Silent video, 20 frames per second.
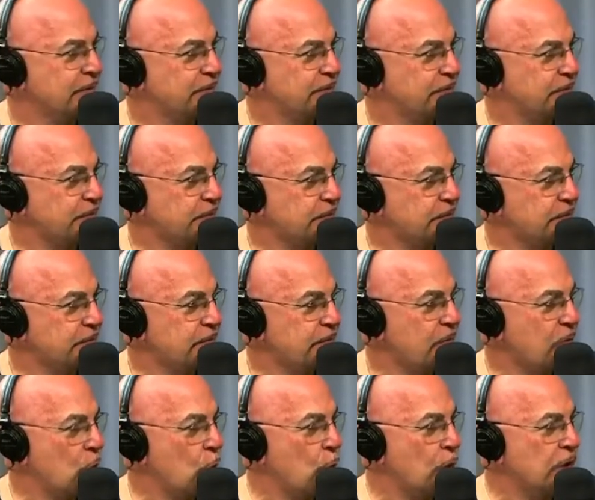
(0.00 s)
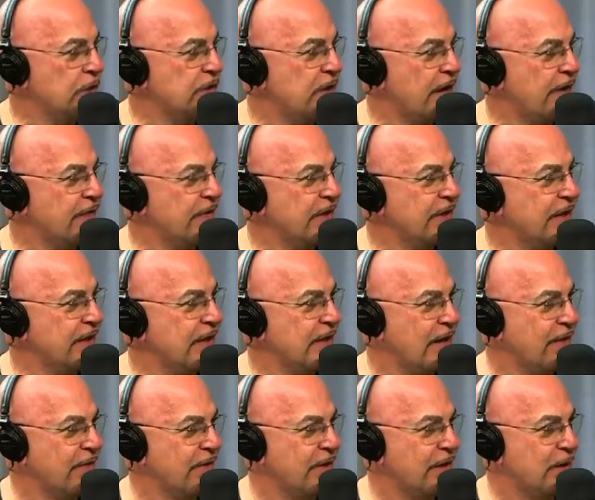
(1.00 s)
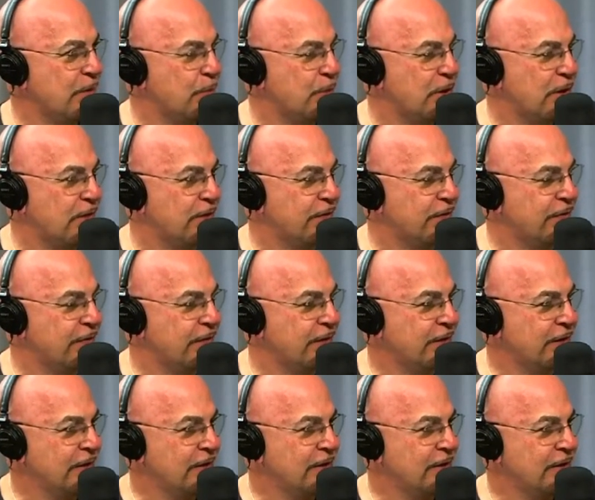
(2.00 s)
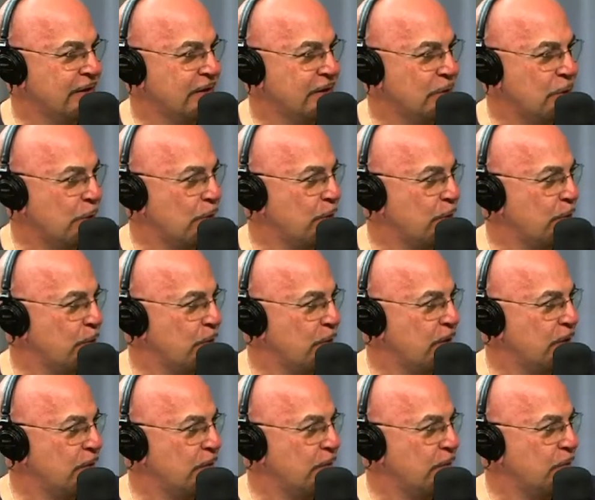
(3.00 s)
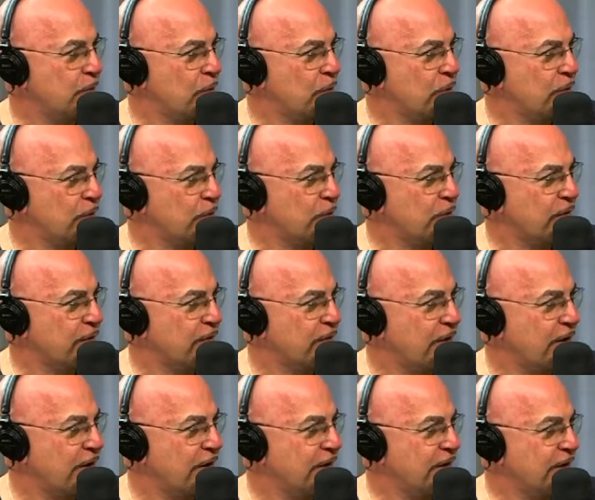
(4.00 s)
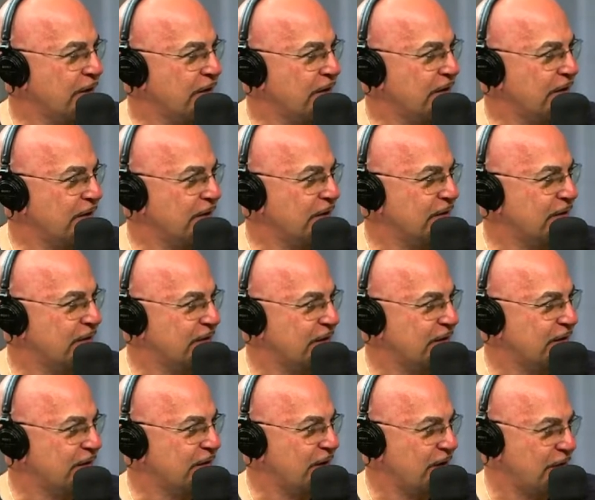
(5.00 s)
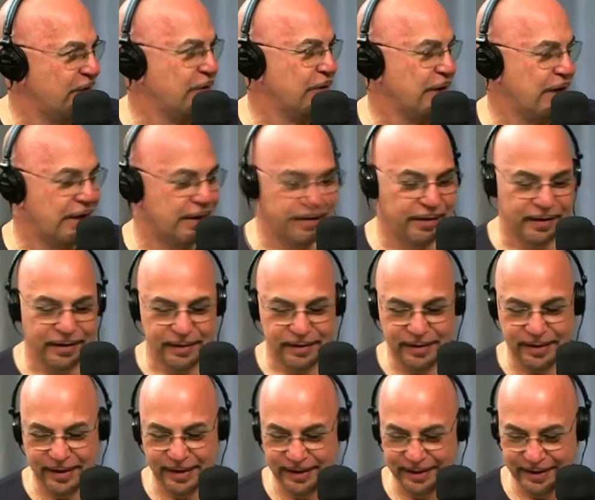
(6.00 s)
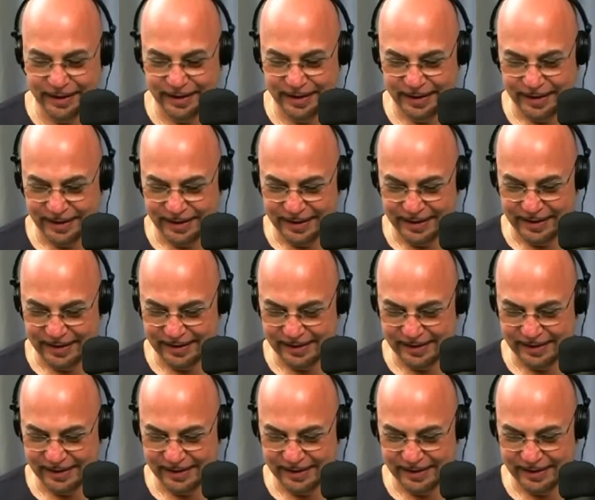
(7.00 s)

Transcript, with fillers: Yeah, there's no Once access. Everything everything above Northern uh, Northern Boulevard is just hinterland. Yeah, I don't, I